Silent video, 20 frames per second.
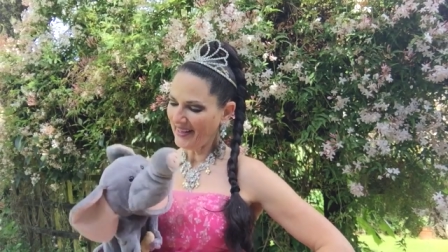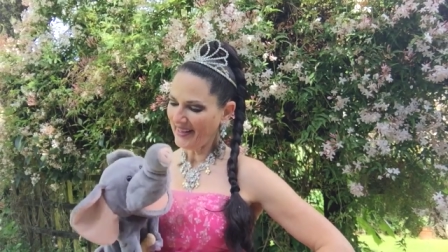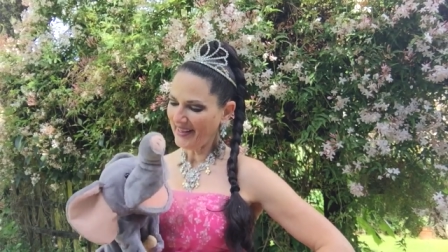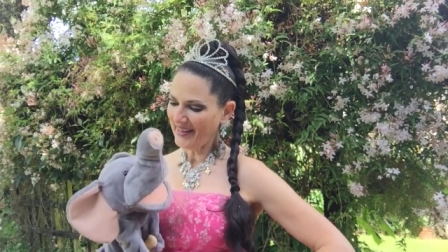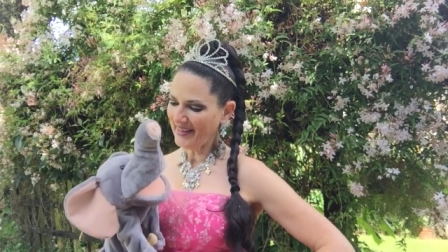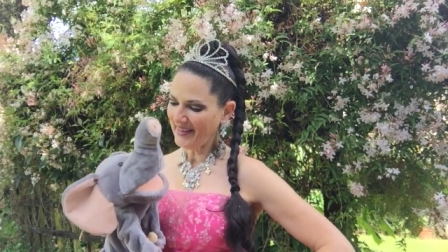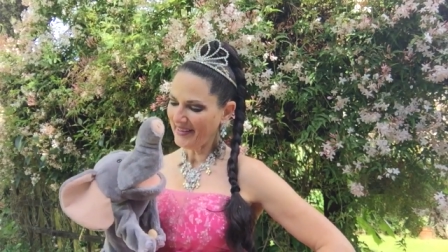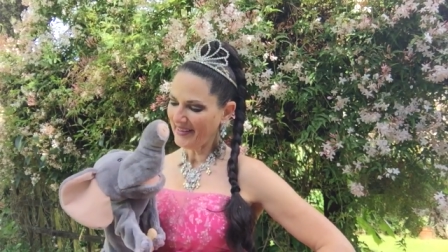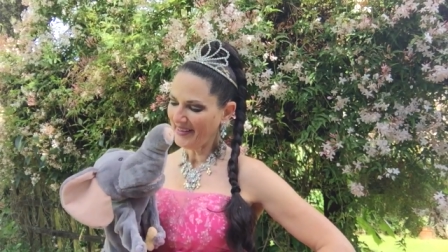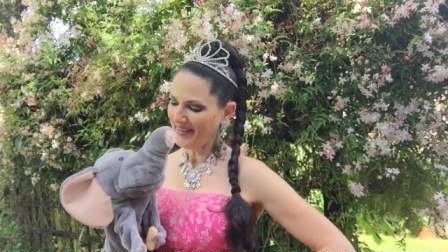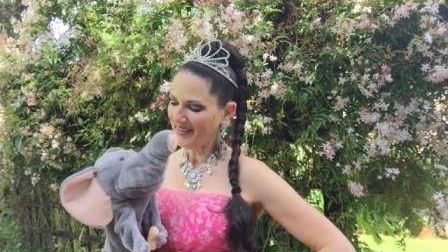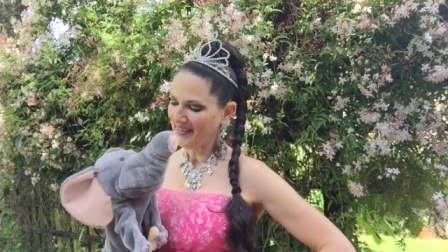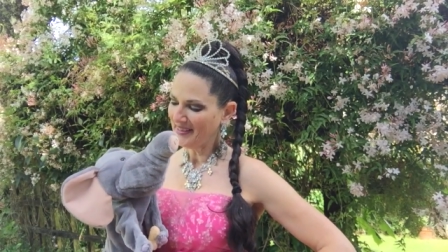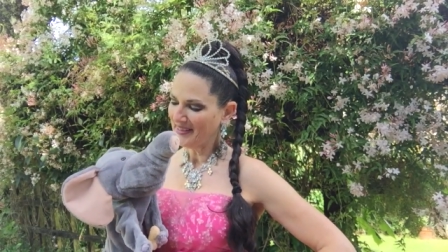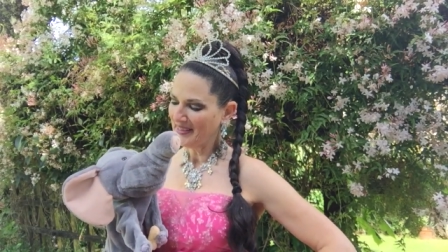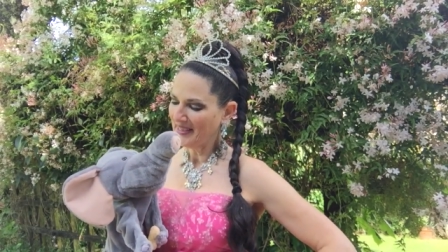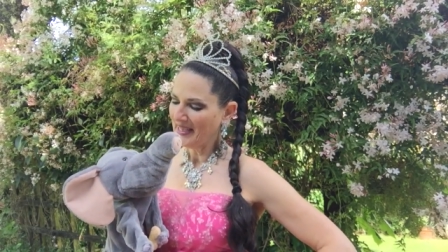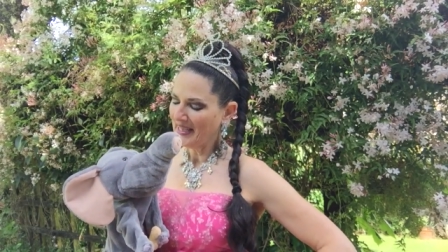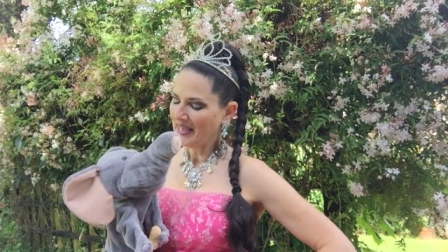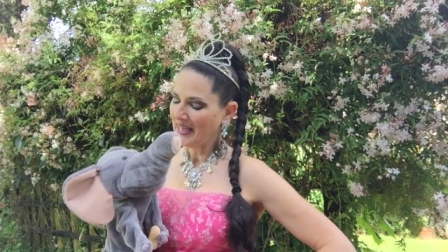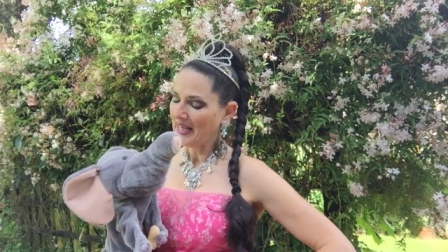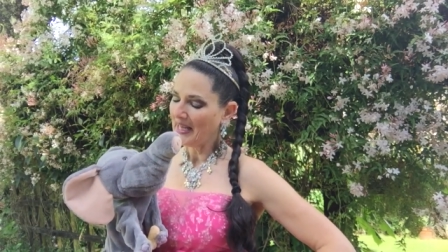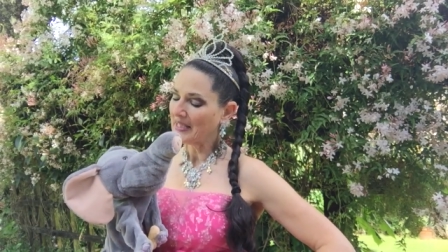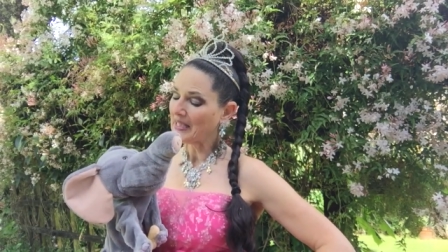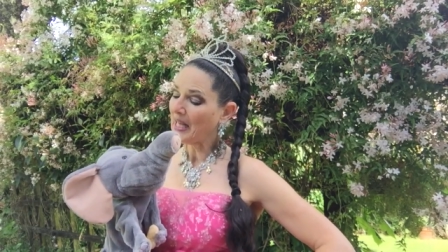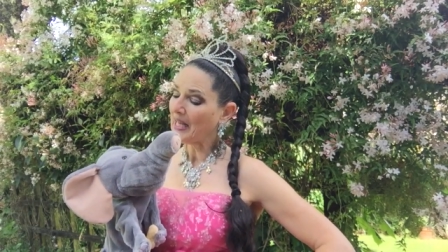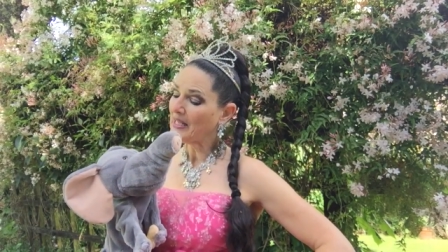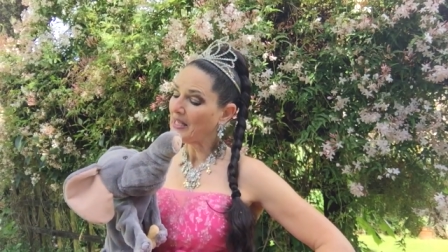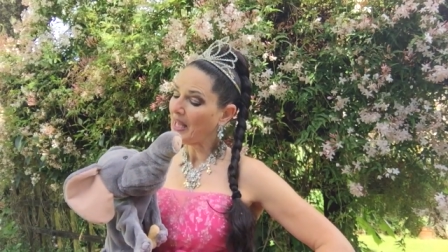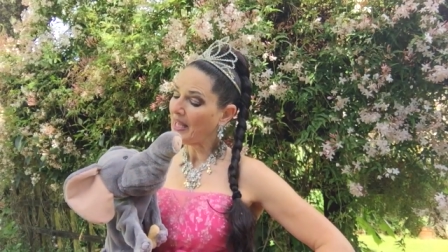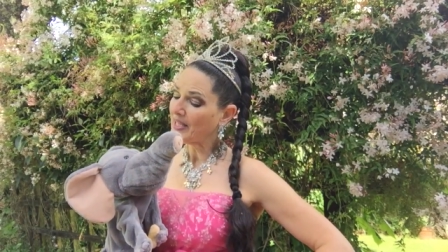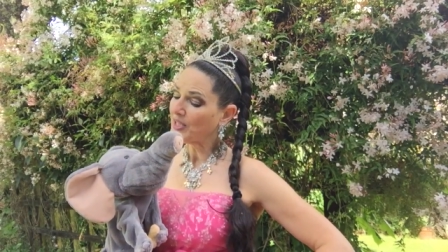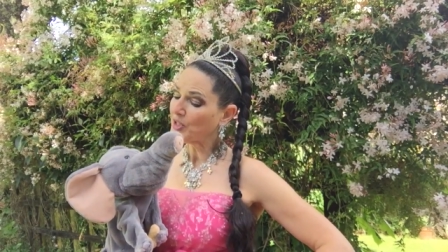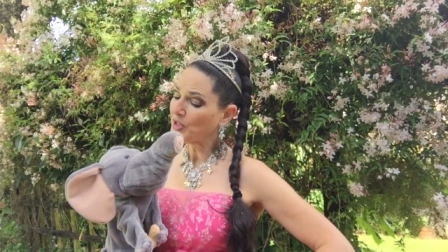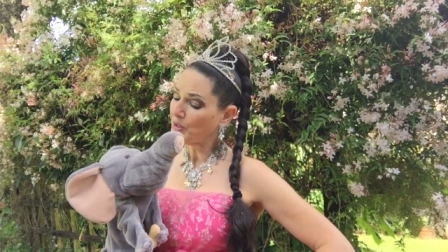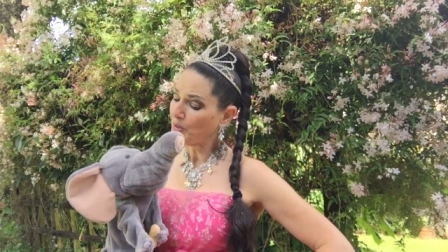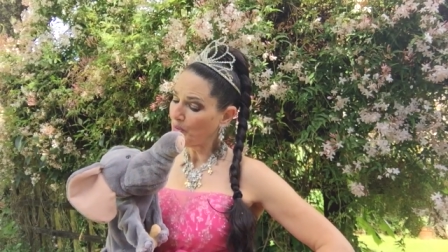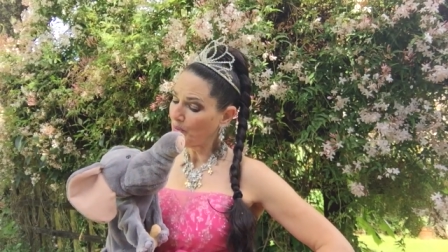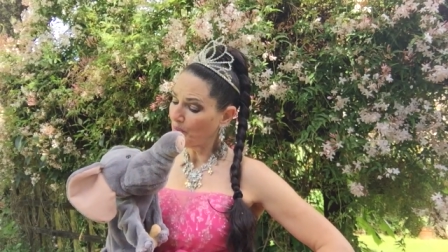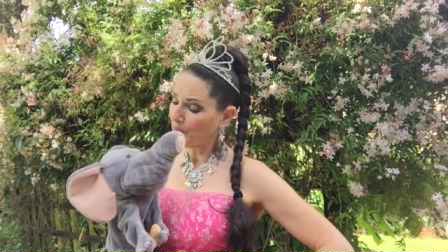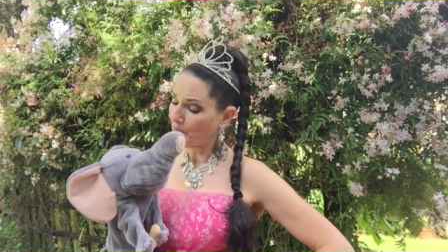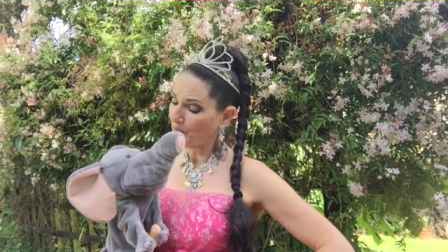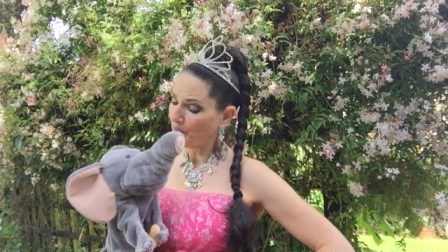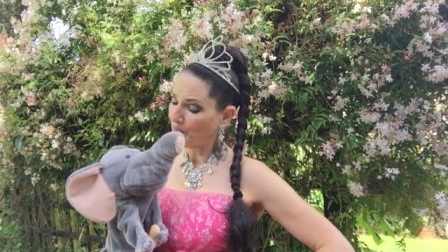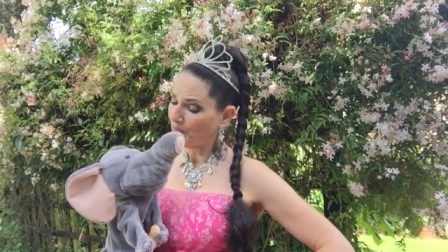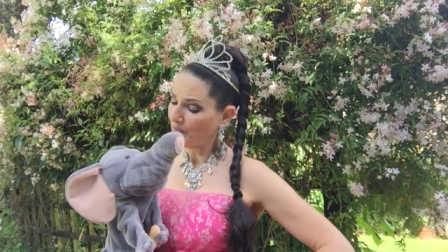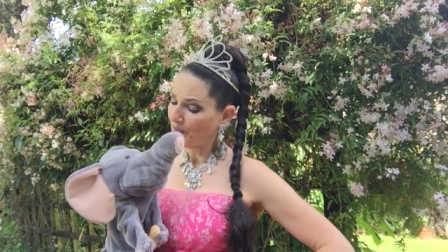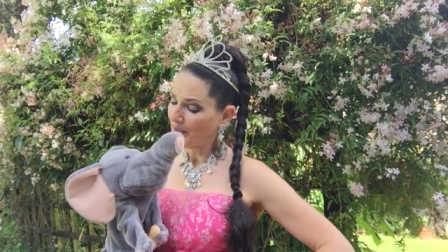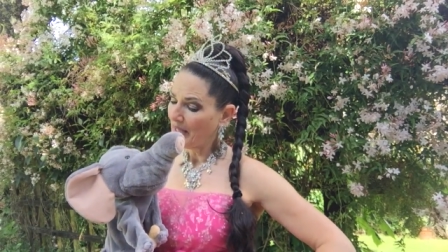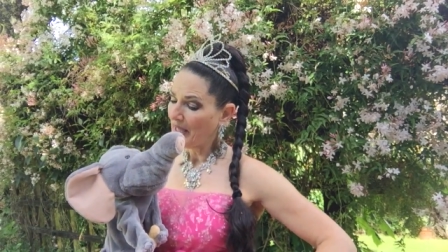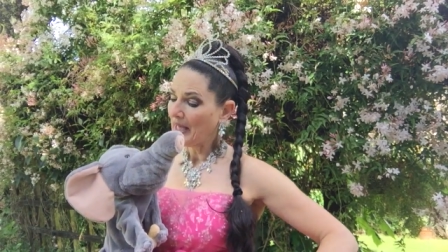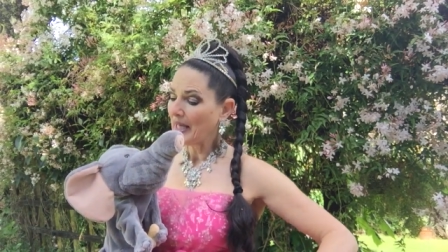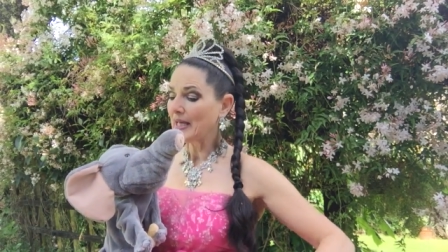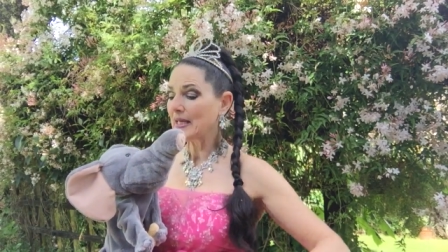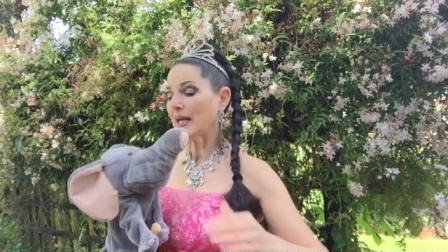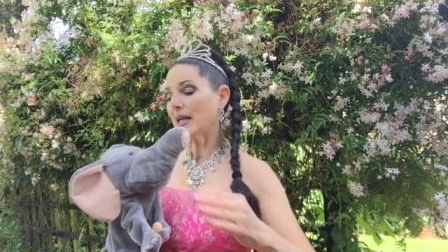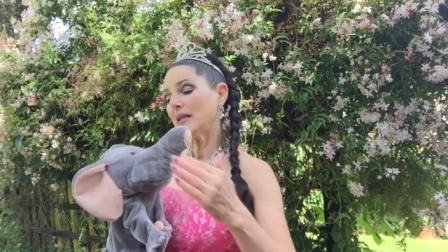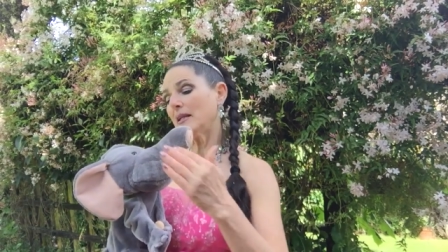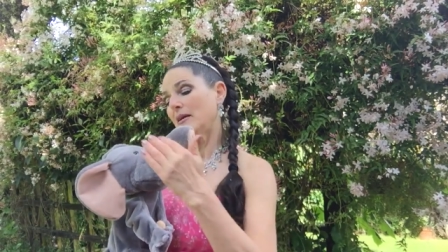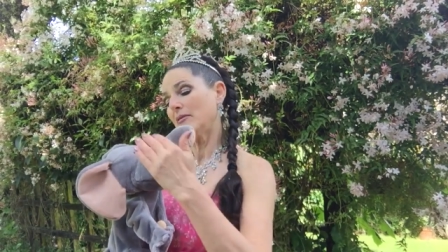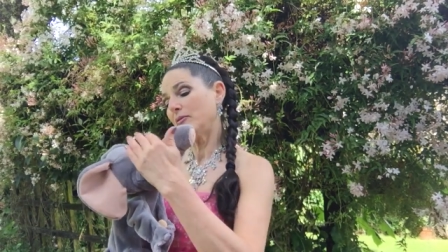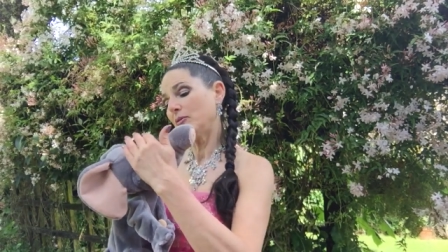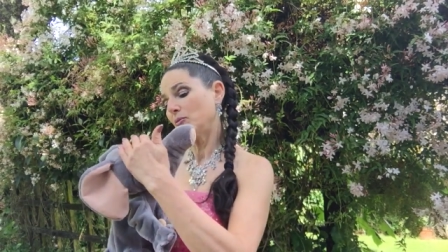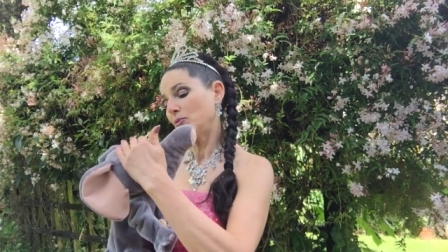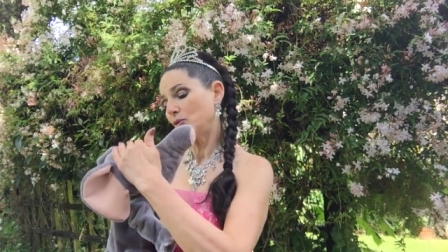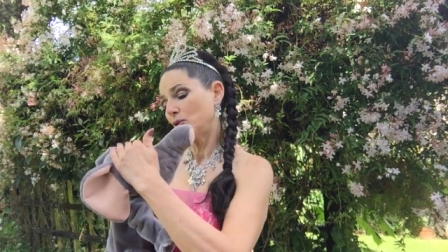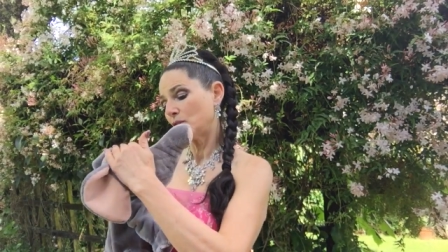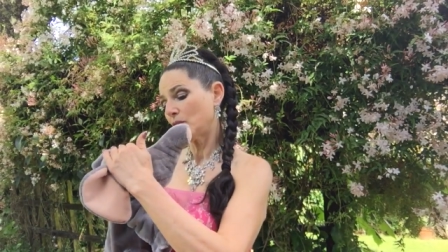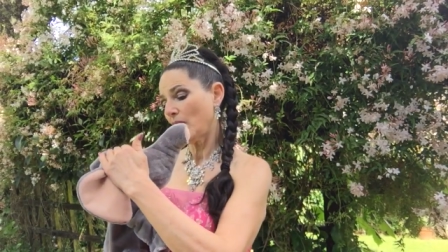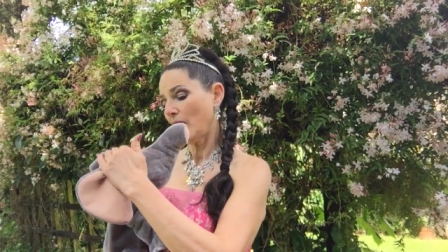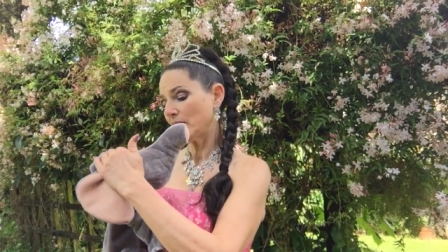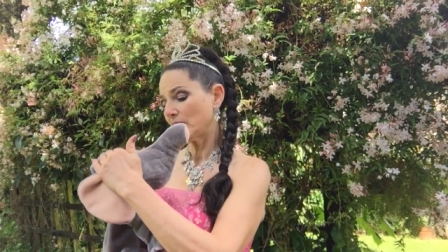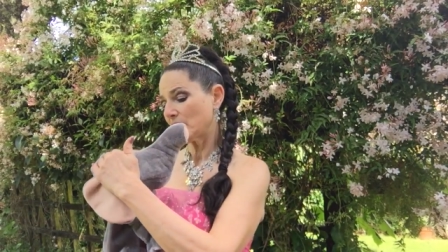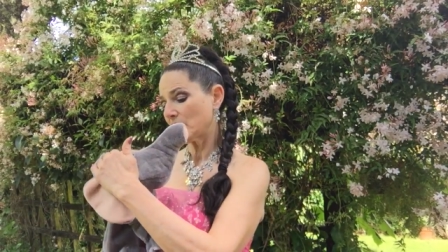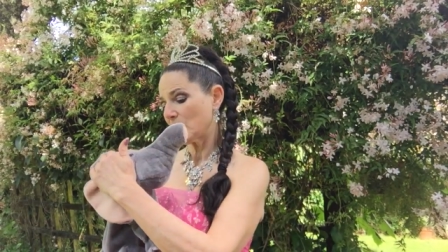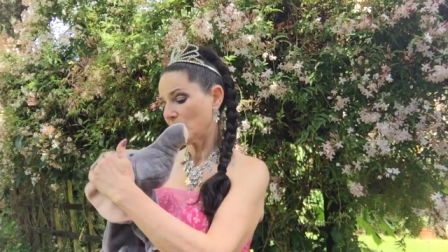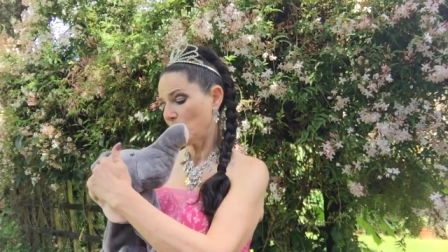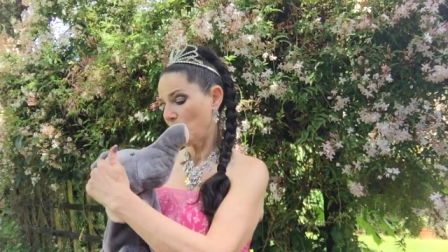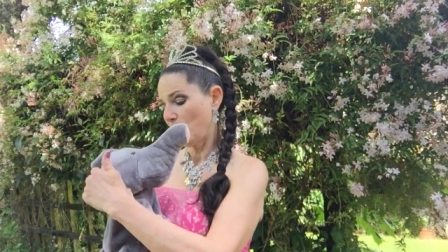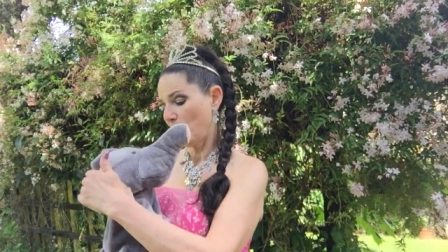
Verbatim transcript: Ah. And I like you, and I love you just the